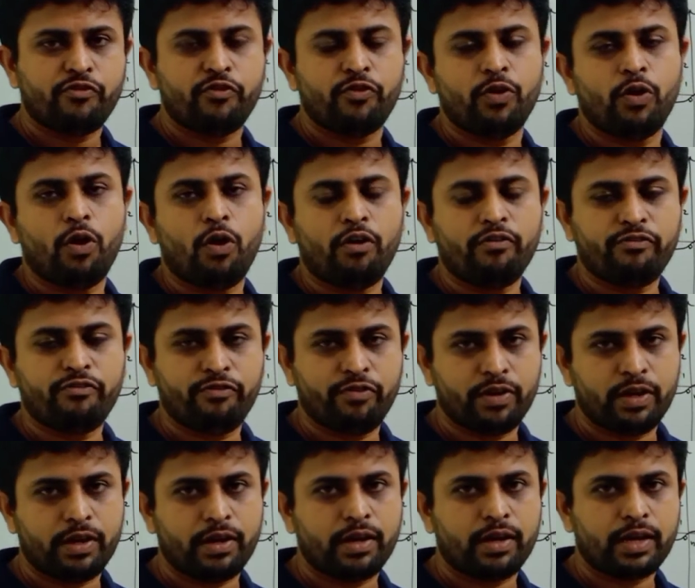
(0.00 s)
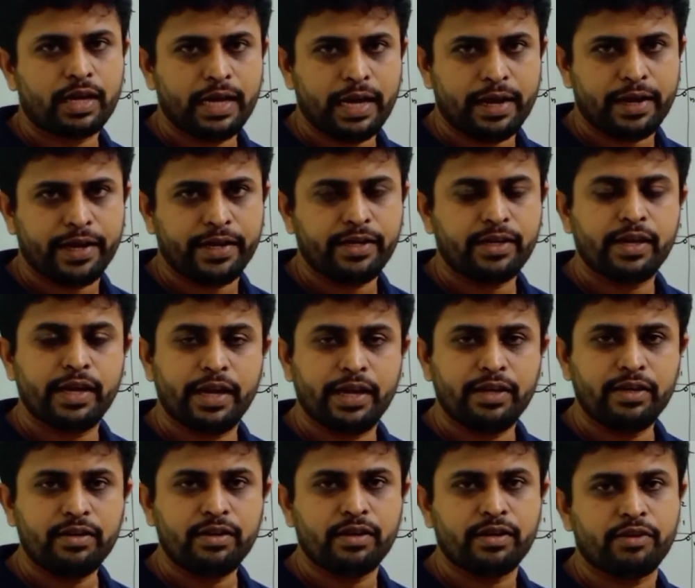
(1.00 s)
in reverse direction,
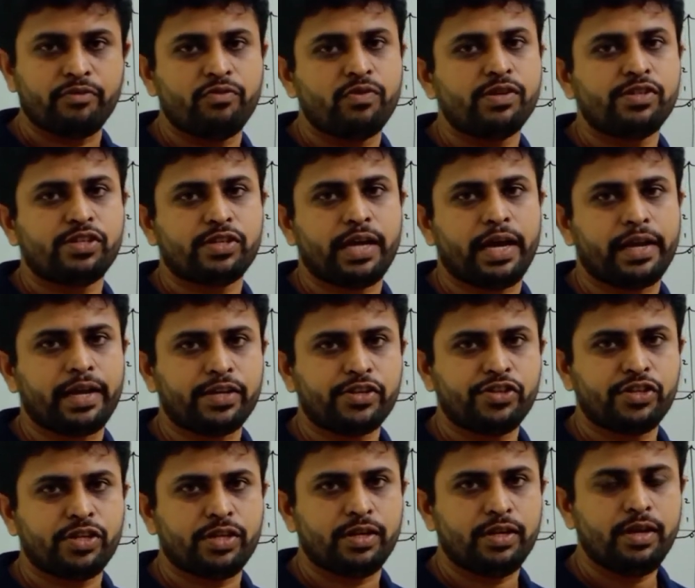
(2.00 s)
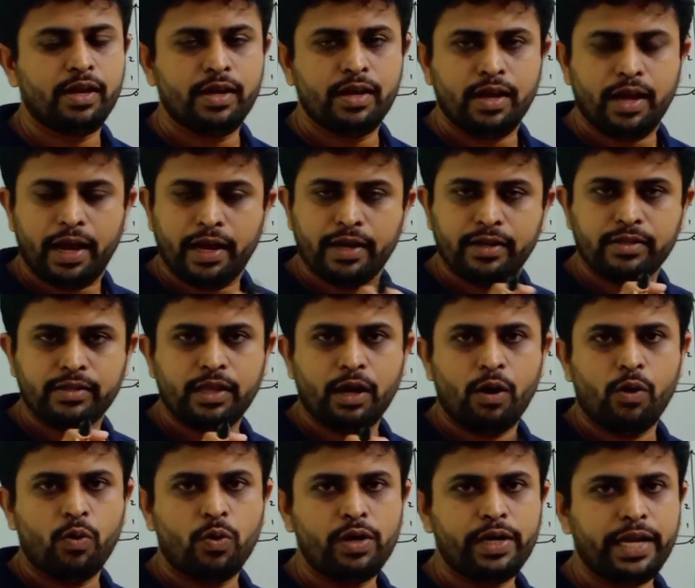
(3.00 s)
and the voltage at which this
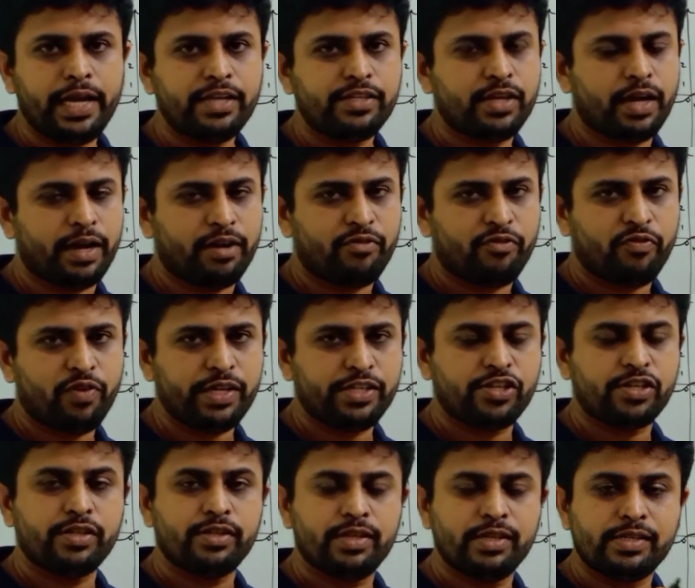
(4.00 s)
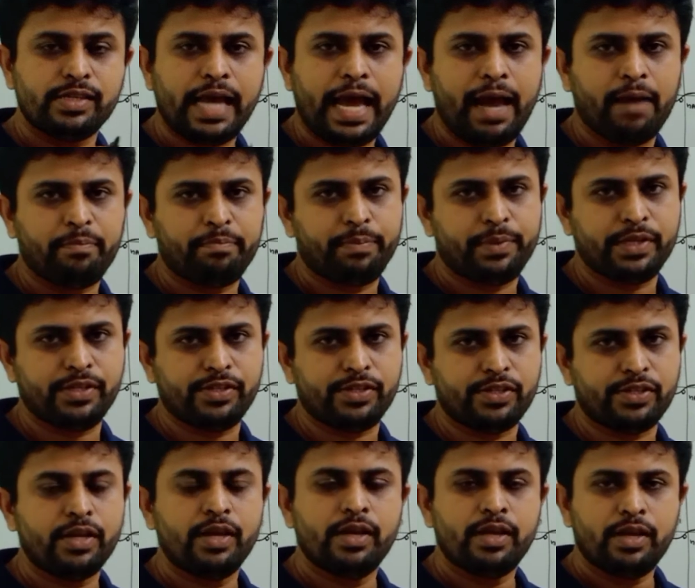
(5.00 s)
happens is called as
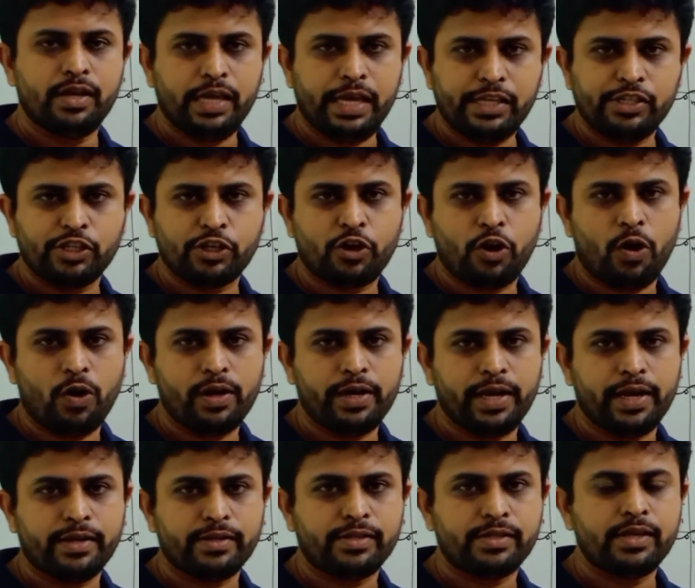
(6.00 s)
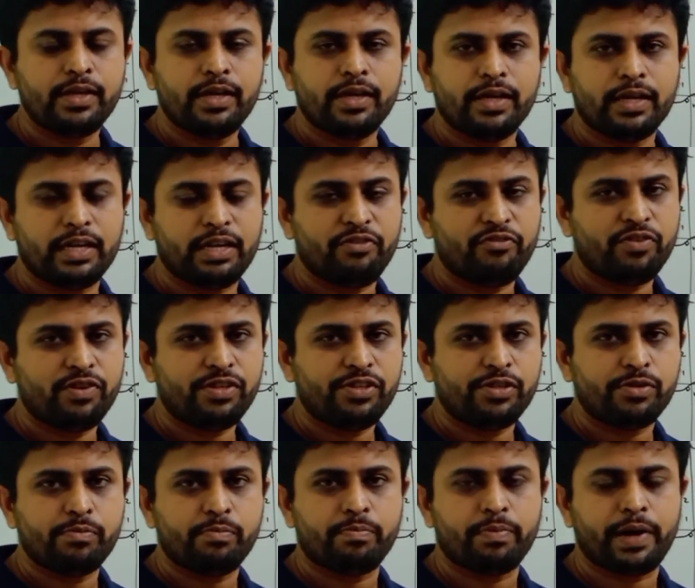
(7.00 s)
reverse breakdown
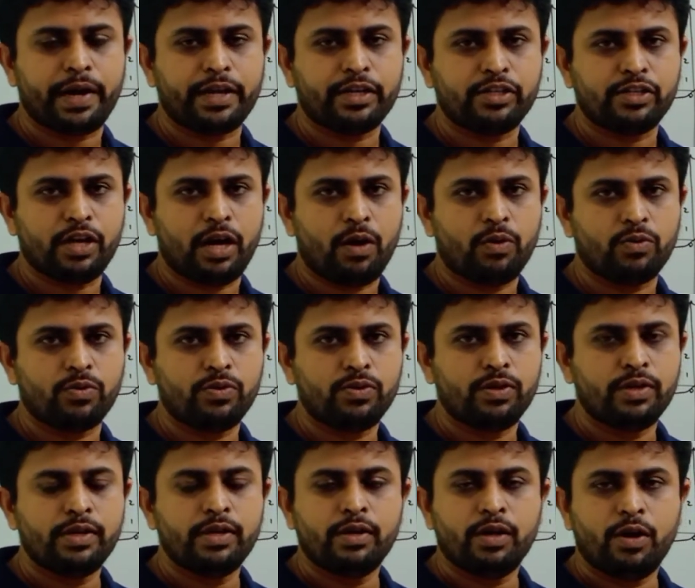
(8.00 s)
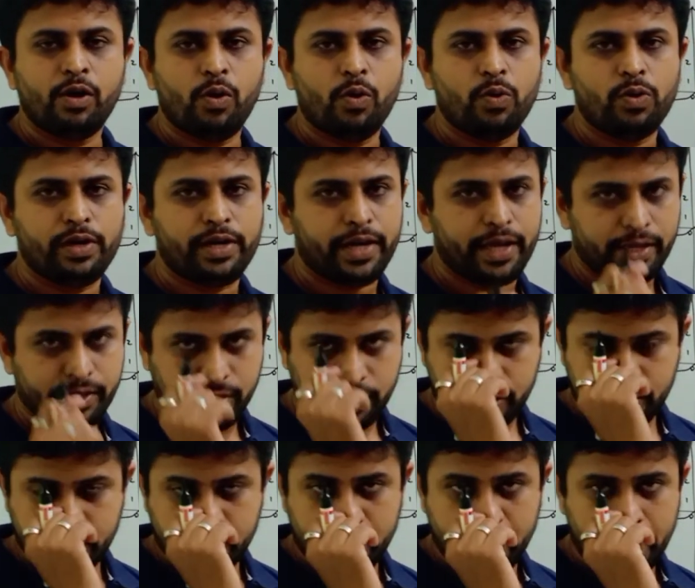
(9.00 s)
voltage, and we
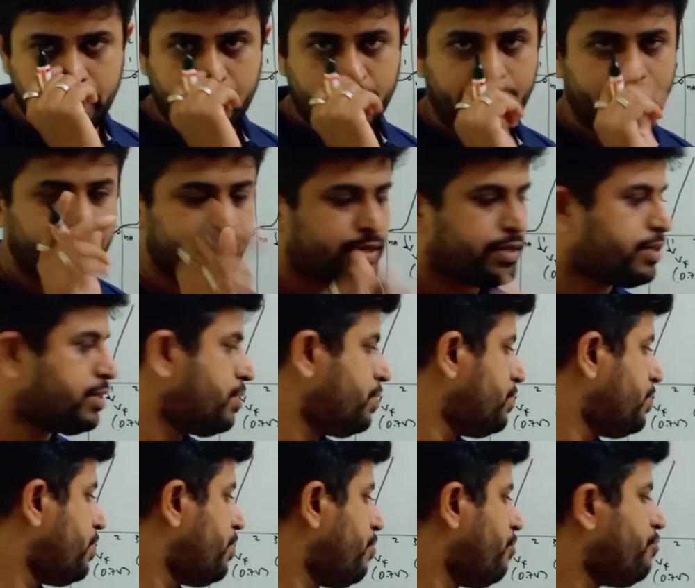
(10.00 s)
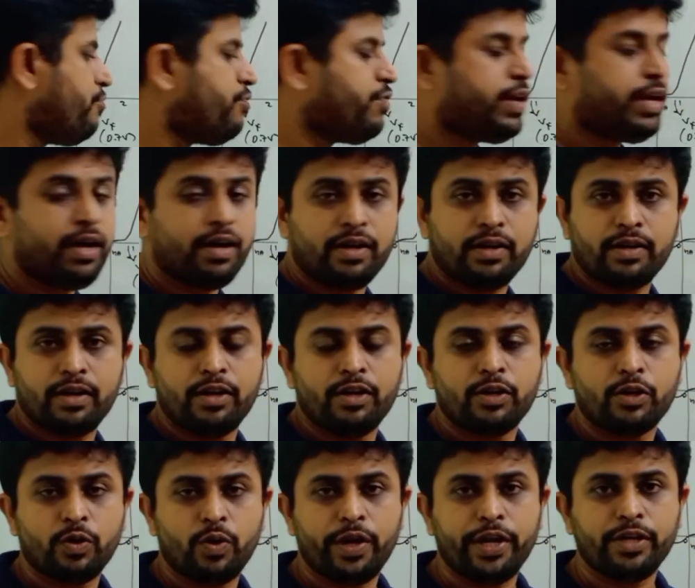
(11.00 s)
are going to show you that
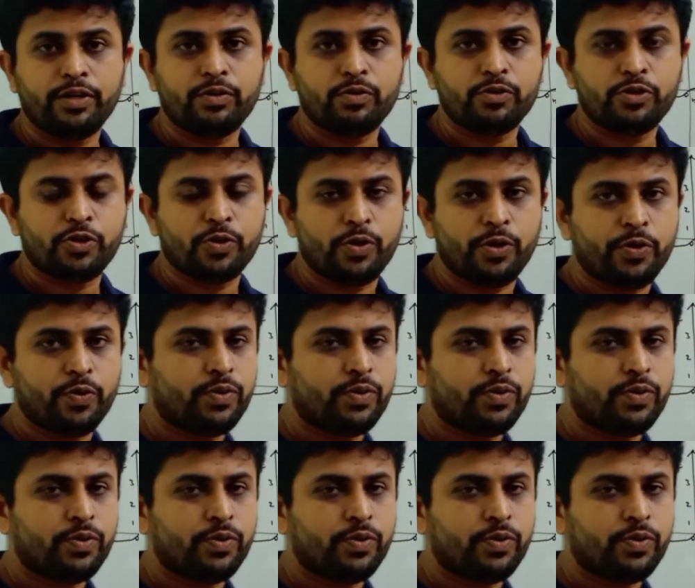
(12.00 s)
here in the